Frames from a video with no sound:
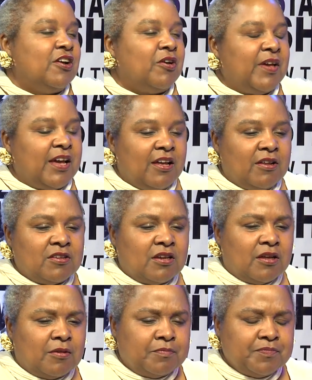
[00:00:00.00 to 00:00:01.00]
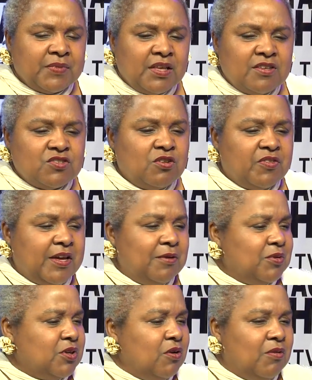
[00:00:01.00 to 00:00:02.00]
know, and so they
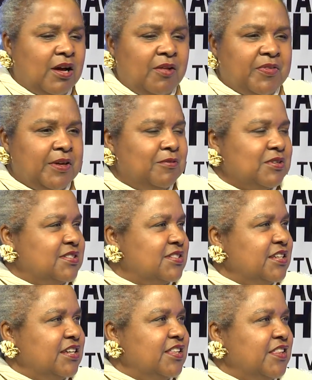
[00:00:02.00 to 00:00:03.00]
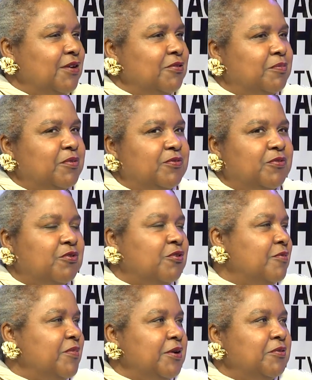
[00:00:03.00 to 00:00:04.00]
would go out, they would sing, they would
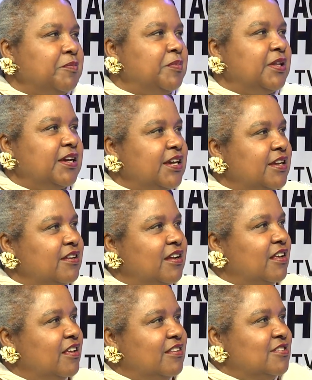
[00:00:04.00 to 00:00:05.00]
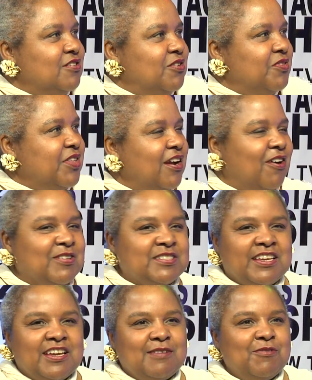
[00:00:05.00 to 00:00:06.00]
perform, they would play. So they always
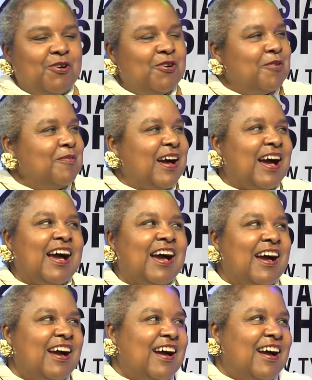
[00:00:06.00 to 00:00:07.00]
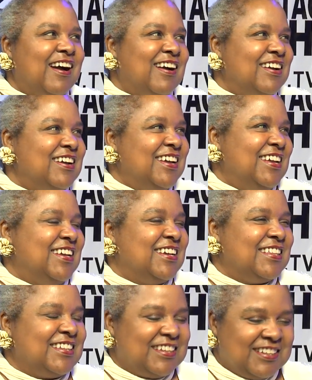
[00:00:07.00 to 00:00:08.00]
came home, ha ha ha,
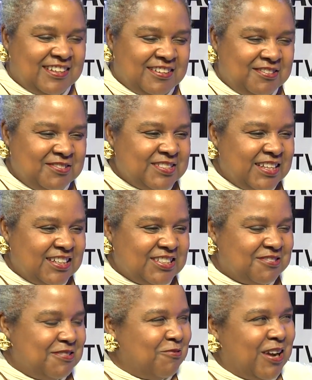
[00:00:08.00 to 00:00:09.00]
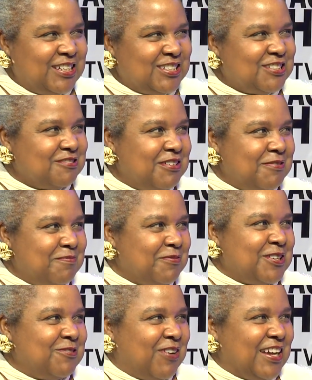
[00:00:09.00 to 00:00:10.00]
and who's that shrimp? White shrimp,
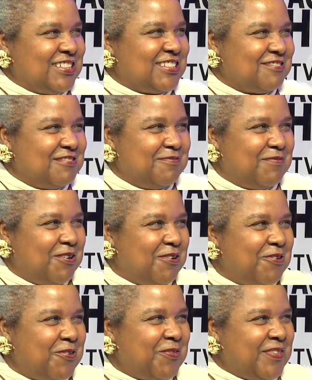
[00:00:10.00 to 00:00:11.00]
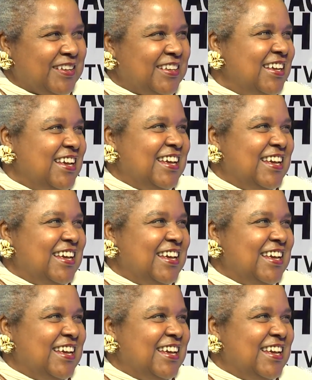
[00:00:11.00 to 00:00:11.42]
bring white shrimp home, and